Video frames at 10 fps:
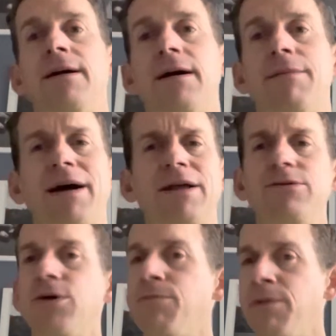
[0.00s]
I
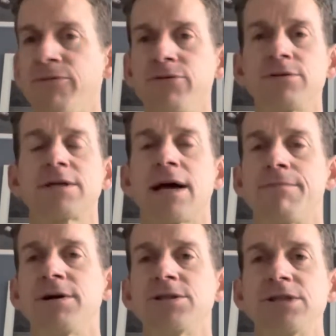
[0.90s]
know Buffalo's got a
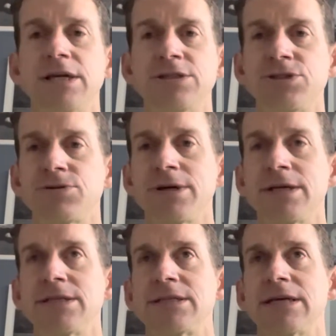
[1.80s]
bunch of
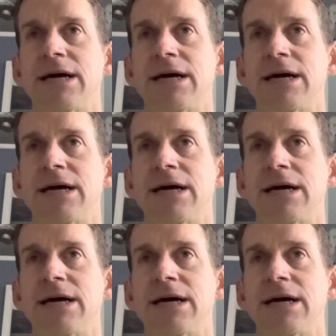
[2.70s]
injuries.